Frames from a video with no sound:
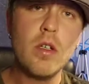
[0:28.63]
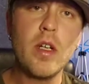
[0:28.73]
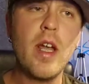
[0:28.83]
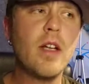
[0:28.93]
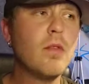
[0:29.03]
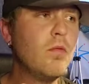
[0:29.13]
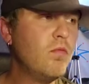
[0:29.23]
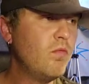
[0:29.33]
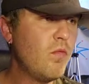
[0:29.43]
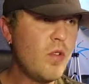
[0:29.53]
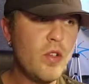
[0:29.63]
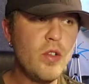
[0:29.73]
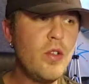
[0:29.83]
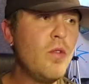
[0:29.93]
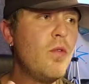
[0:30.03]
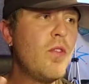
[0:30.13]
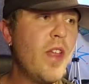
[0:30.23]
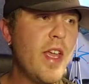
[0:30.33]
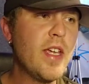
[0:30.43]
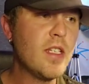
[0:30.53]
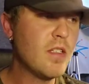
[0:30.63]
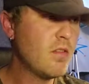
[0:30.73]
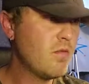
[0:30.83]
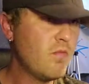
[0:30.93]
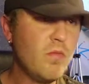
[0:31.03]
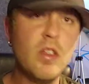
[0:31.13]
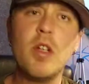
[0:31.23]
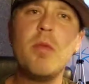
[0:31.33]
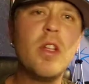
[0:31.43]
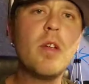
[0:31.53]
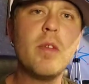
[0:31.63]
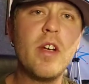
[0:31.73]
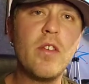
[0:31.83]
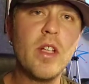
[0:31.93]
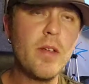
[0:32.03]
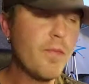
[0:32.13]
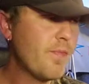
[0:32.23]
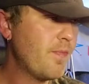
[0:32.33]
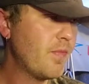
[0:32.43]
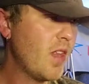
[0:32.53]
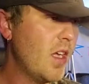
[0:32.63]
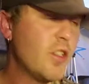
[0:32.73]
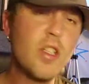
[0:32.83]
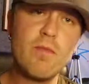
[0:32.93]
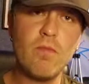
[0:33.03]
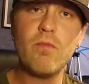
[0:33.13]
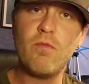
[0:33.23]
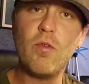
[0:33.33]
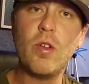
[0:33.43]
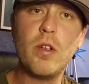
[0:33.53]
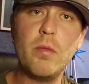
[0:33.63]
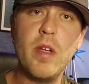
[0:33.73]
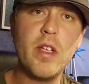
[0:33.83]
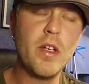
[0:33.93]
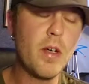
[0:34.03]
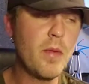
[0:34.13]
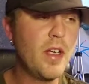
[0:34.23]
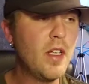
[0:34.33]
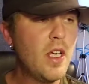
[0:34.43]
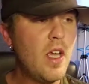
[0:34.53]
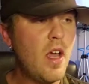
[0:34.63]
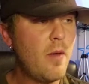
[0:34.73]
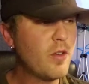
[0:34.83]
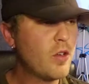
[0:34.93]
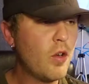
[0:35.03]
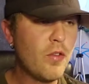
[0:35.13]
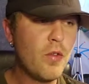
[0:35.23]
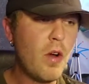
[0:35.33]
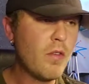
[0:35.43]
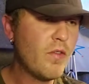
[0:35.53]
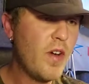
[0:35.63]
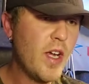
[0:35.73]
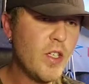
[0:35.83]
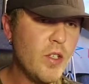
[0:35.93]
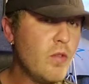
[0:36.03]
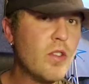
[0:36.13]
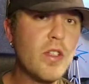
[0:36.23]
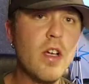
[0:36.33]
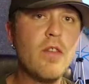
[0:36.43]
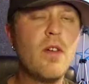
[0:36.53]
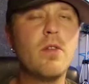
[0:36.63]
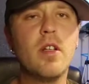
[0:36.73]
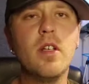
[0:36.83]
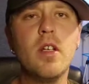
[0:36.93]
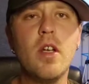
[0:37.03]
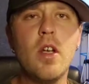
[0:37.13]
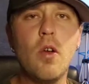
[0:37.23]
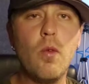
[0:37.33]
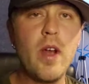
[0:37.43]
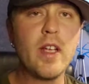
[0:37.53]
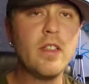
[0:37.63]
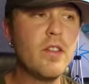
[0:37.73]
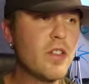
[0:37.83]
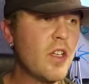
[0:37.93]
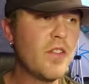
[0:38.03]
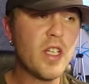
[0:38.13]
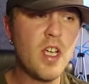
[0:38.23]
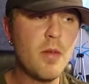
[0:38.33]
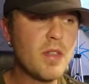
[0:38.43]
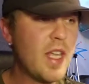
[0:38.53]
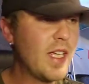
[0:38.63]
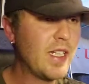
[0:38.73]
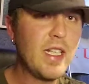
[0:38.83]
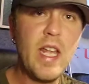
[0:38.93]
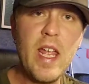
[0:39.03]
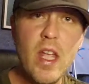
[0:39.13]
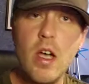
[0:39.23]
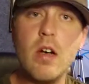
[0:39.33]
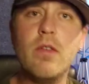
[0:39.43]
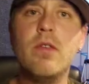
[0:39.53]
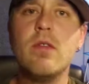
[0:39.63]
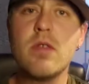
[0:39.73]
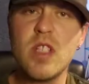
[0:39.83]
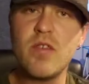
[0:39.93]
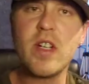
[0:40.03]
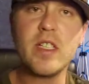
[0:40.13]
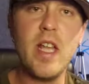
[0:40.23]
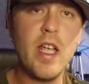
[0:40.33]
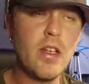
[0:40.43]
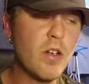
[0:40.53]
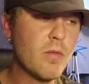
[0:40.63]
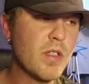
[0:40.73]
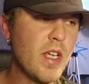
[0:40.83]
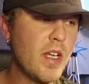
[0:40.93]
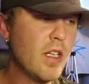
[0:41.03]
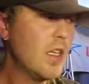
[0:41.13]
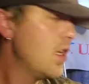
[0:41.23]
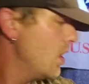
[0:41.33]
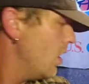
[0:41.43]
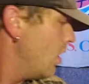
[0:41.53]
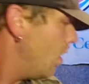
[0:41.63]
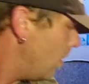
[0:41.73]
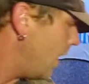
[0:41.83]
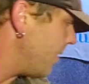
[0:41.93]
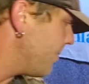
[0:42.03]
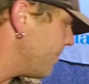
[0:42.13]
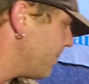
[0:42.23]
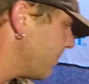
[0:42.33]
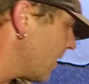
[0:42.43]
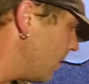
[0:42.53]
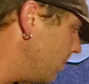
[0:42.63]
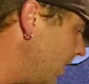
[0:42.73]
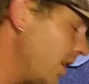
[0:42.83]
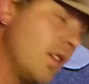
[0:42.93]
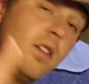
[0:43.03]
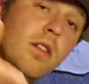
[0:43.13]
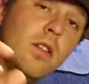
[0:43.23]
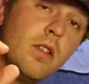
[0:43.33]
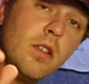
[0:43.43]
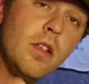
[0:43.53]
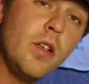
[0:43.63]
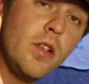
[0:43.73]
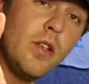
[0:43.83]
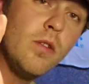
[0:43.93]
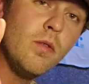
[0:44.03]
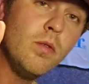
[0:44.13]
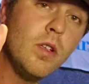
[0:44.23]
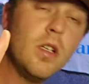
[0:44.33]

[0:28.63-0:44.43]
kind of do things a little, a little bit differently. Uh, just for a little bit. You know what I mean? I'm gonna go through. I want to find new stuff. I want to react to stuff that comes out like the day of stuff like that. You know what I'm saying? All right, but you